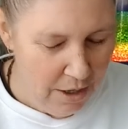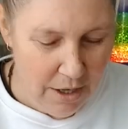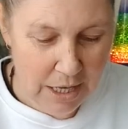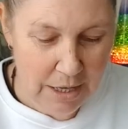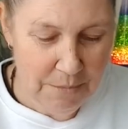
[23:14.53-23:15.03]

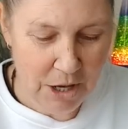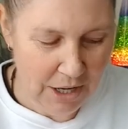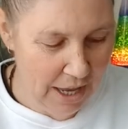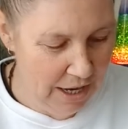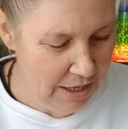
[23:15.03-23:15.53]
Um,
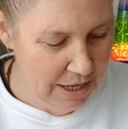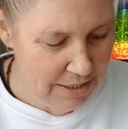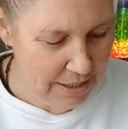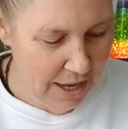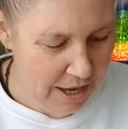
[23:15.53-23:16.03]
okay,
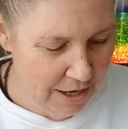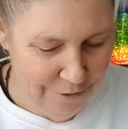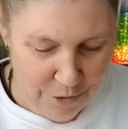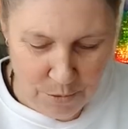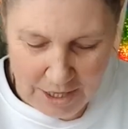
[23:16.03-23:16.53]
next card
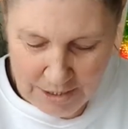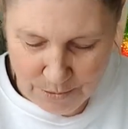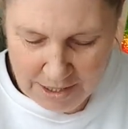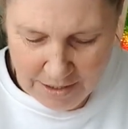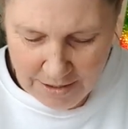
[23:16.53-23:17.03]
for Wise
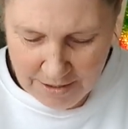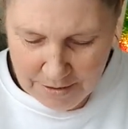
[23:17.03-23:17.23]
One,